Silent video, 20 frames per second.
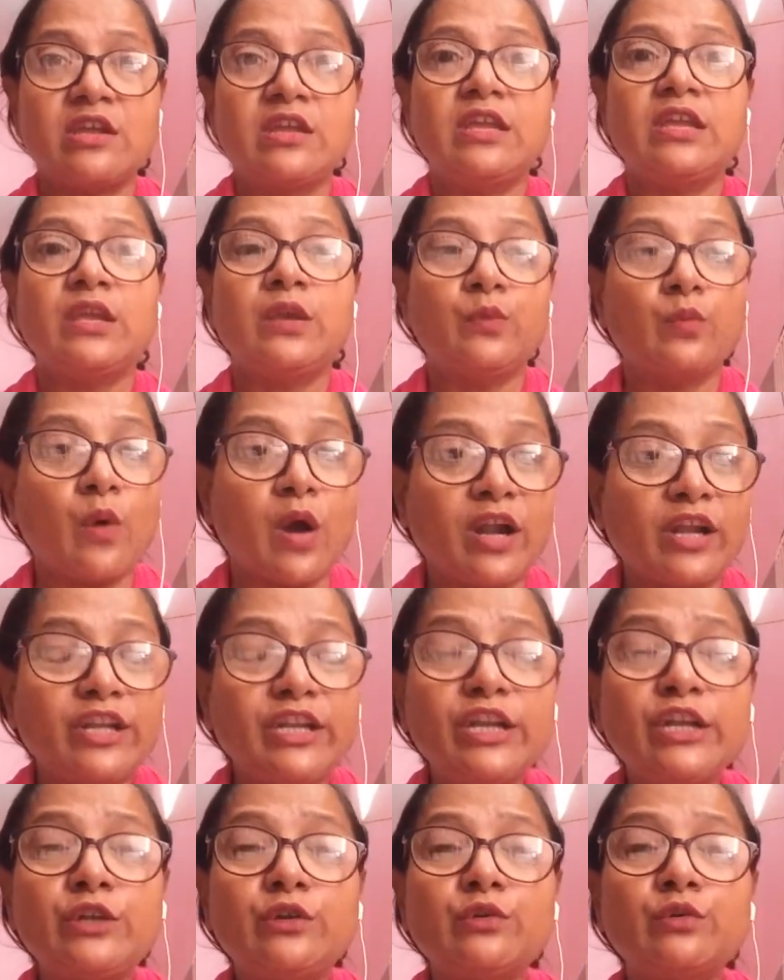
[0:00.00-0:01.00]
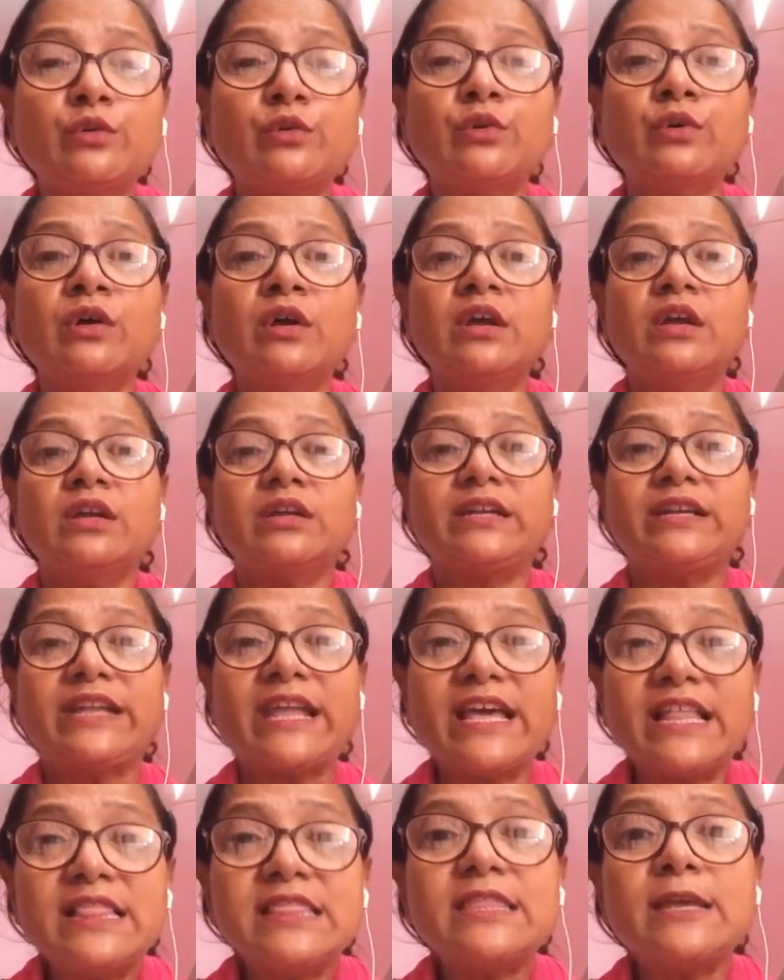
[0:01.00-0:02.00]
He wanted to
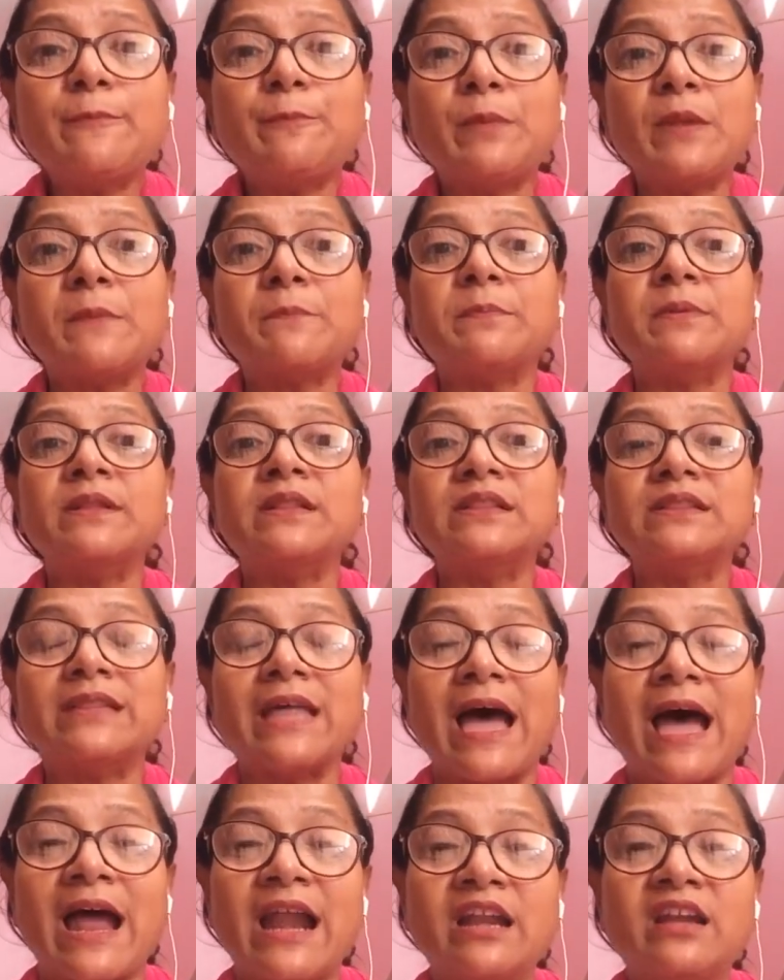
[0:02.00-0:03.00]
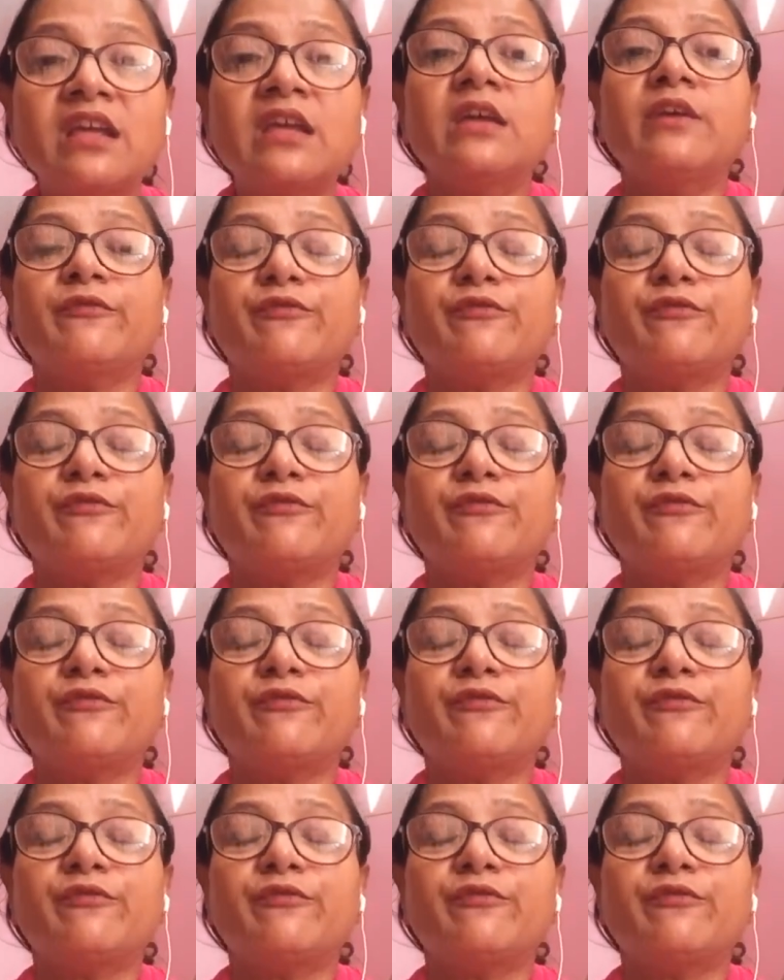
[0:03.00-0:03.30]
tell the people that